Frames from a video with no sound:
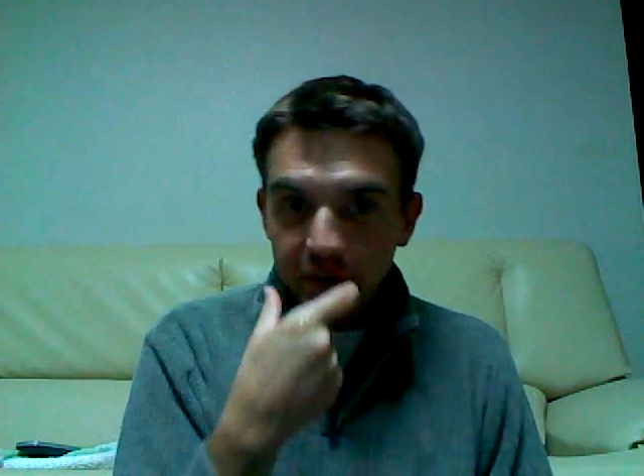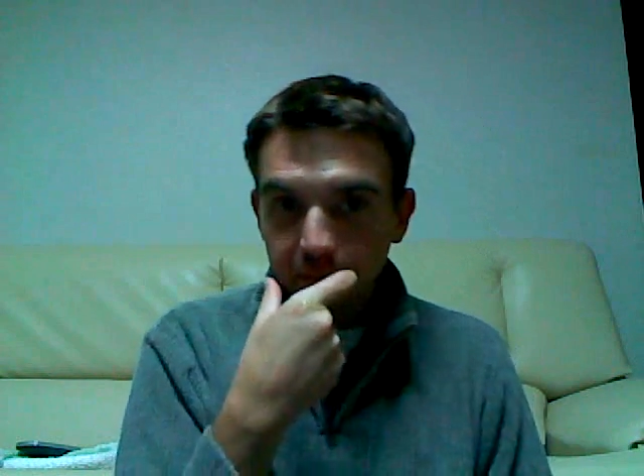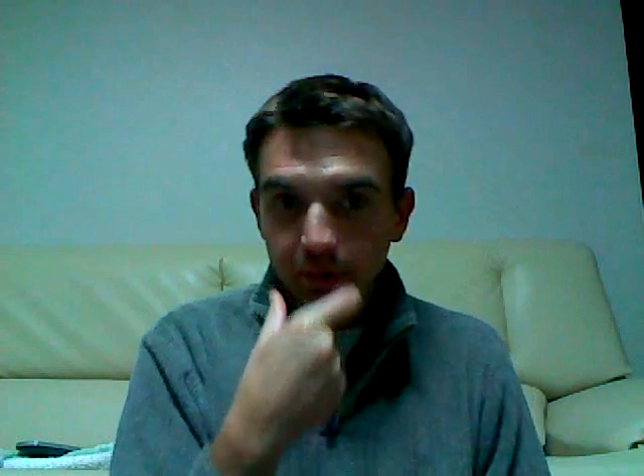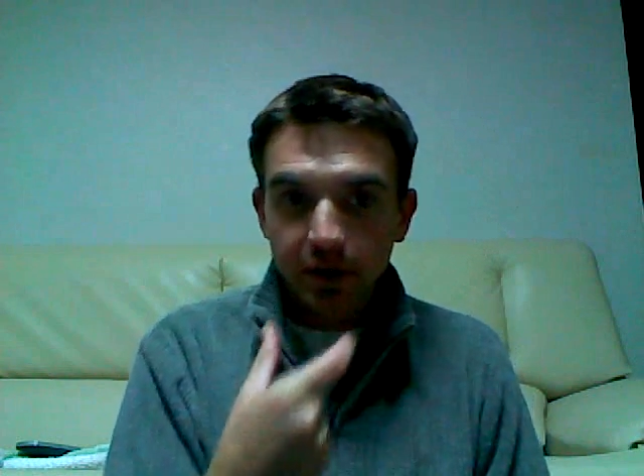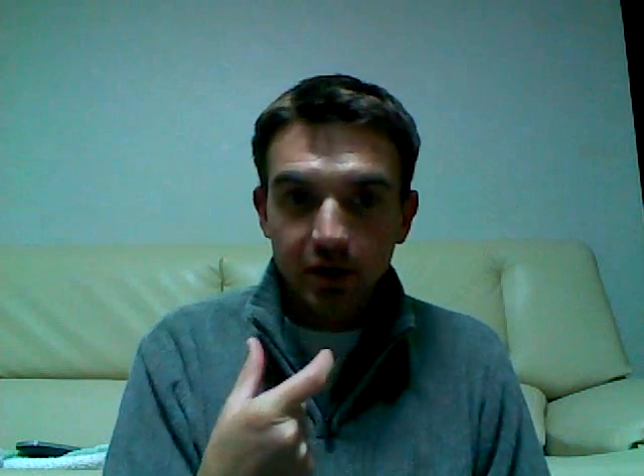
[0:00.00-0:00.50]

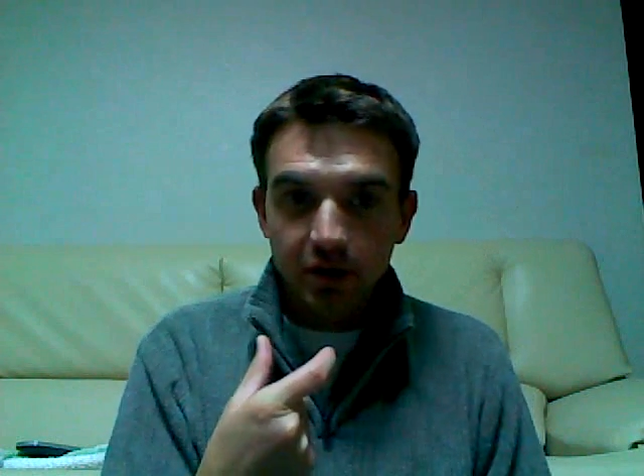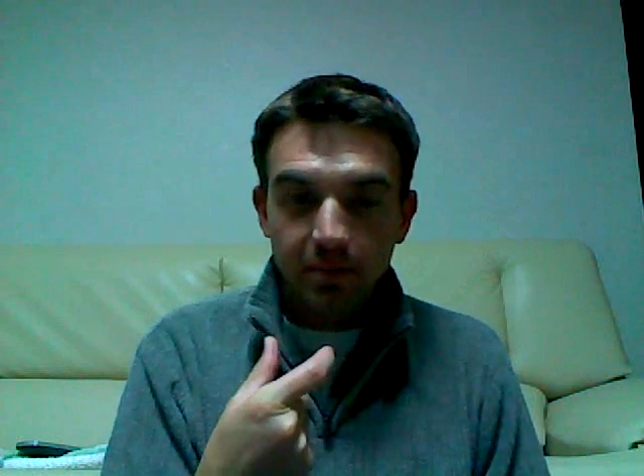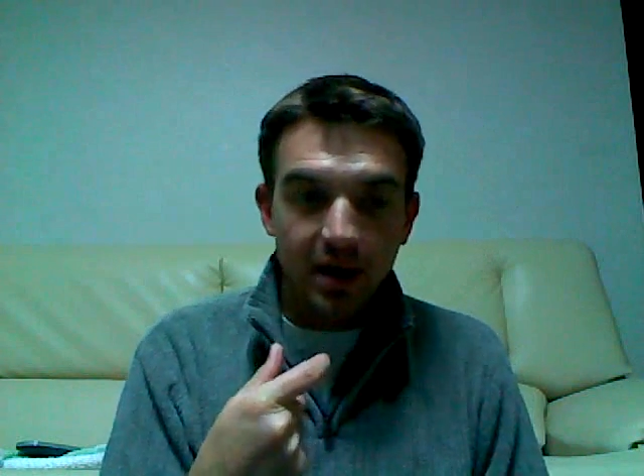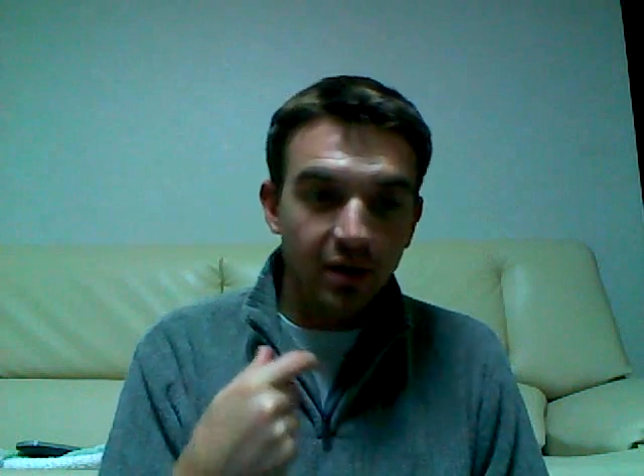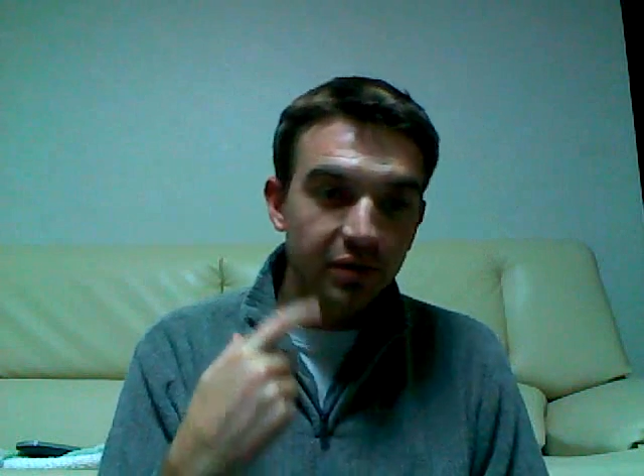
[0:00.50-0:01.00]
but you put it
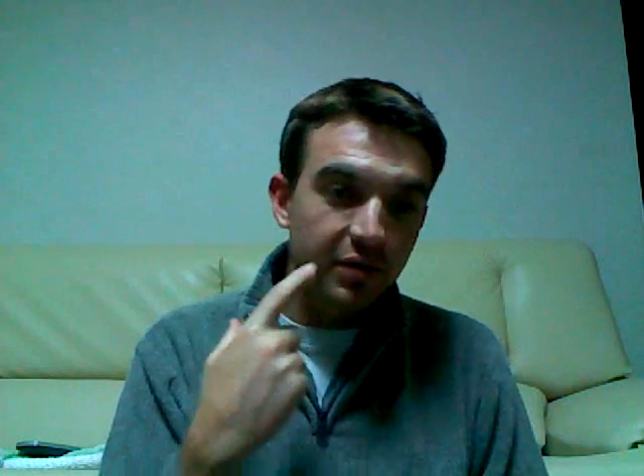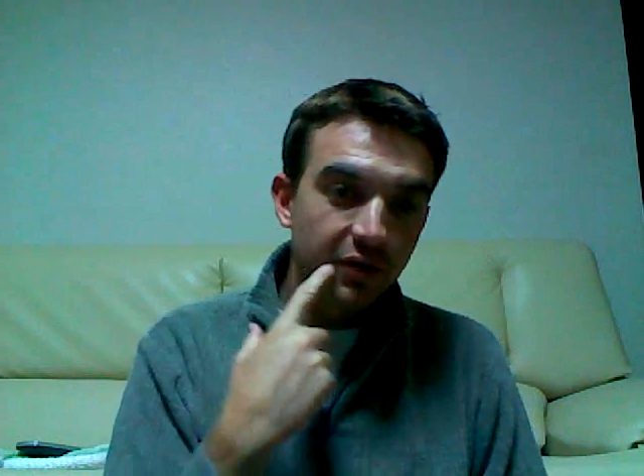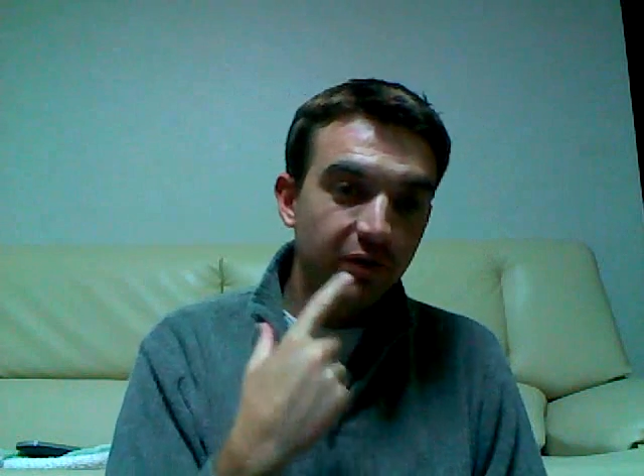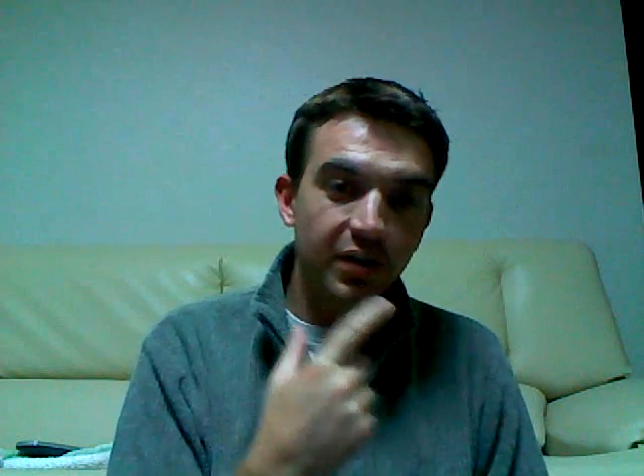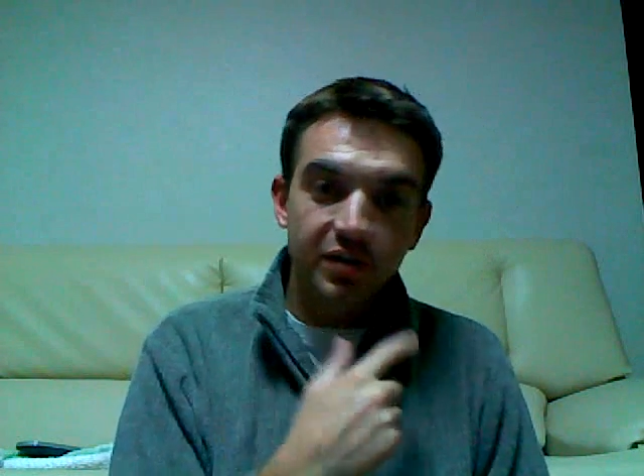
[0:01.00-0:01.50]
in your
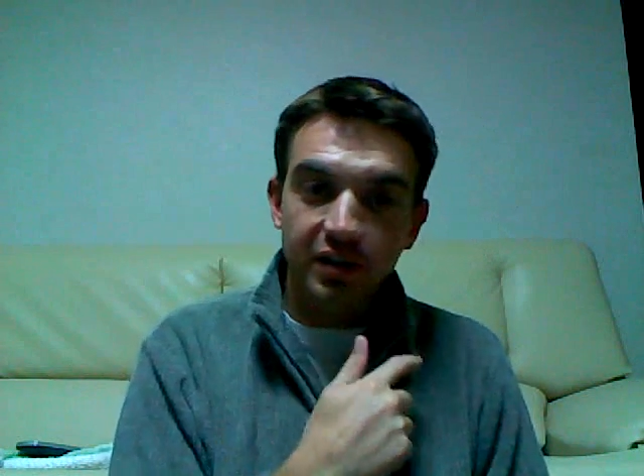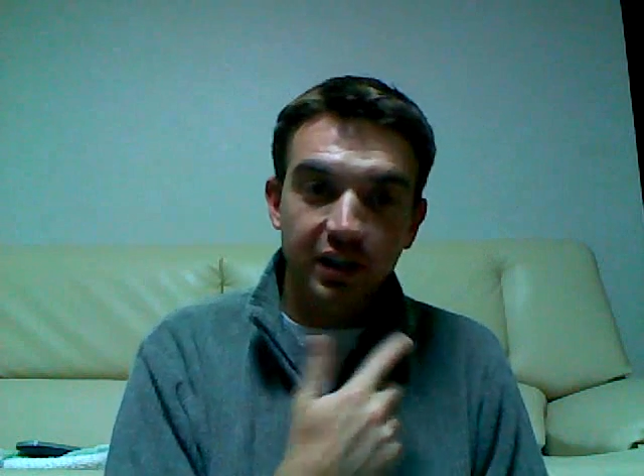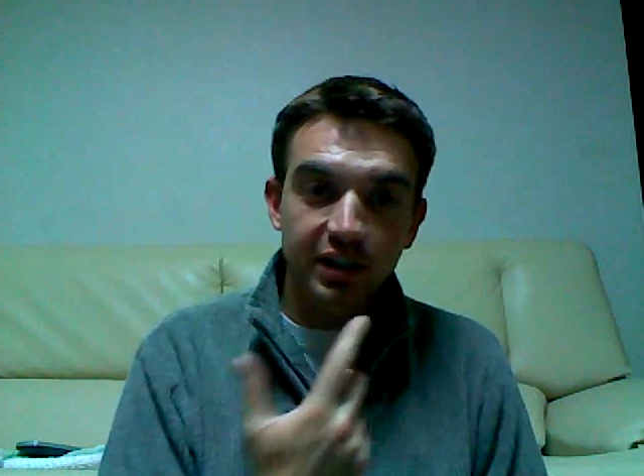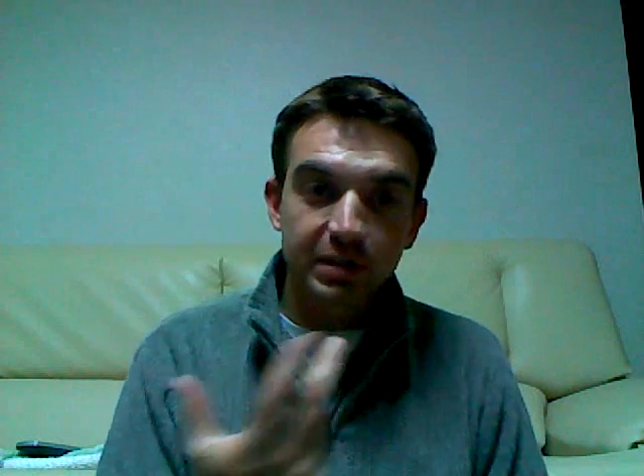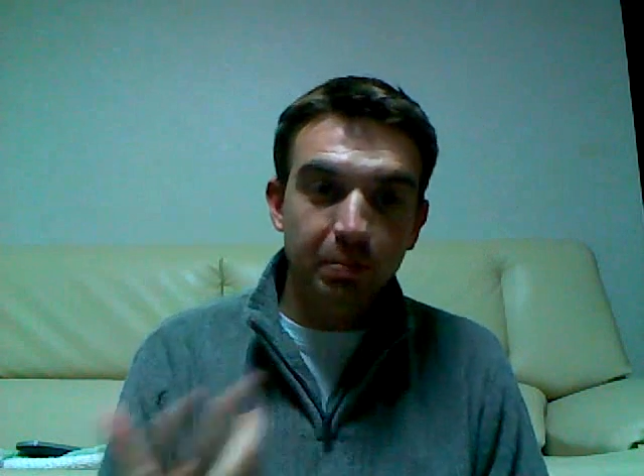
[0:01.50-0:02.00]
mouth and you're afraid
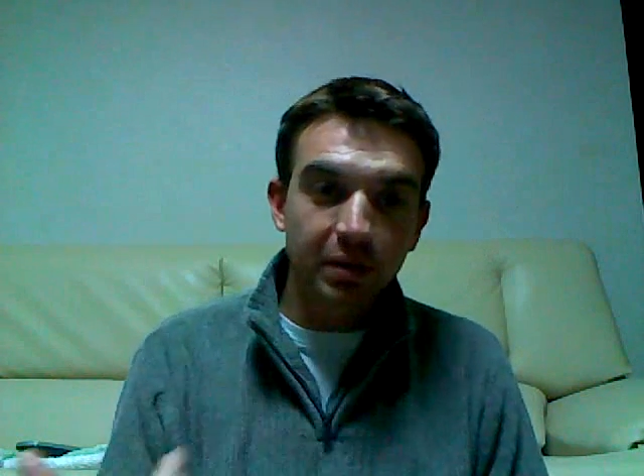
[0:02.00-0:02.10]
you're going to get